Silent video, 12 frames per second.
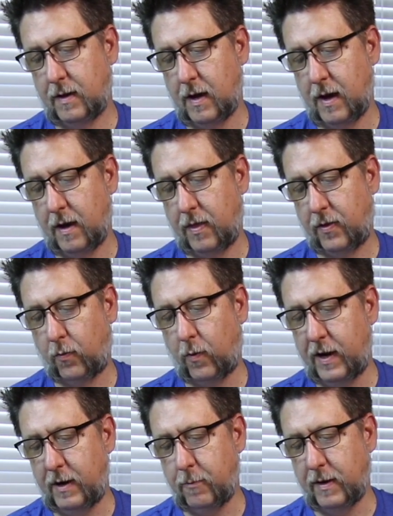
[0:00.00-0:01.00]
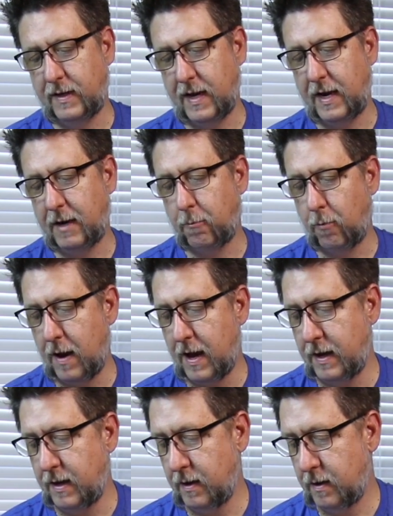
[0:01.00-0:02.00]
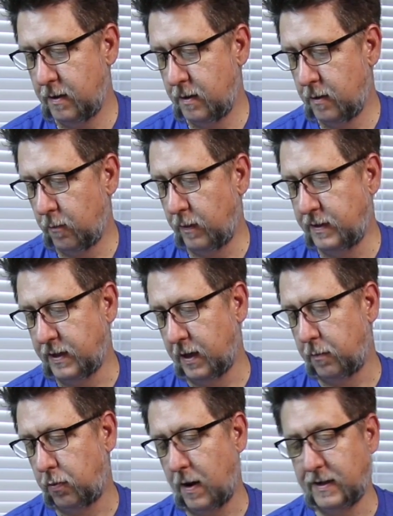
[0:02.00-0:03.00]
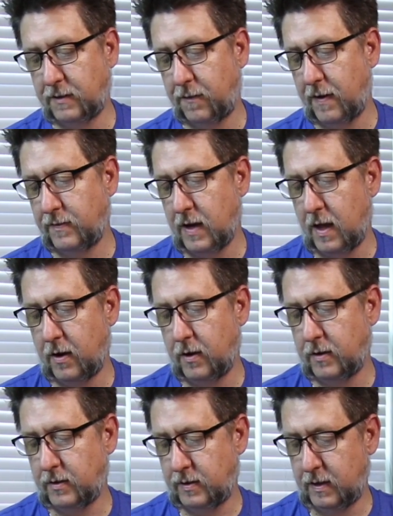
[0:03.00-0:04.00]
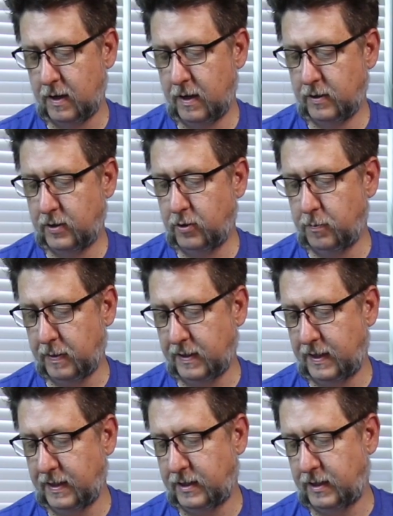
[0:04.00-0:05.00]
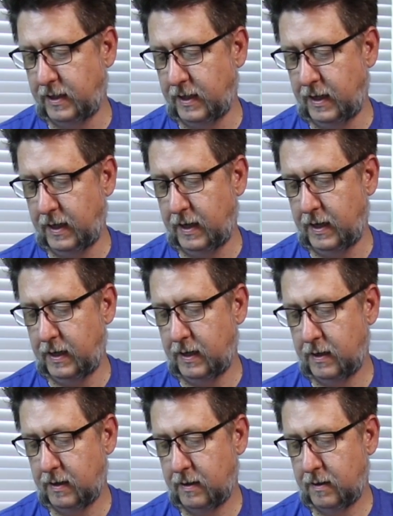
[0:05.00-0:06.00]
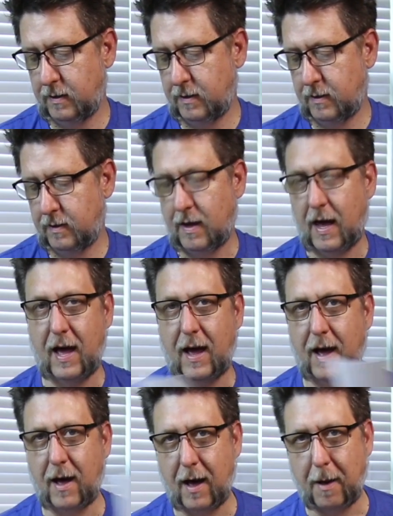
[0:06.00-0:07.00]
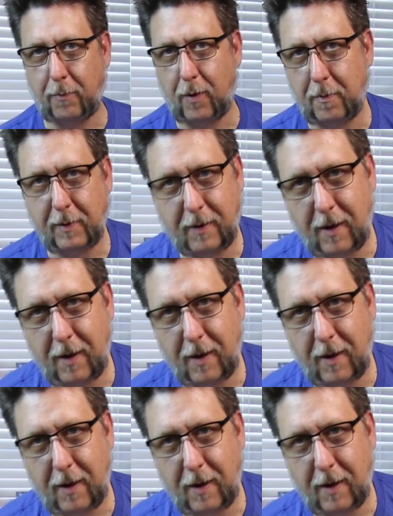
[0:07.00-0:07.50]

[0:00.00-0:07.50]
Uh, three Wendetti Red, retail price $5. Two Petici, I, I'm probably,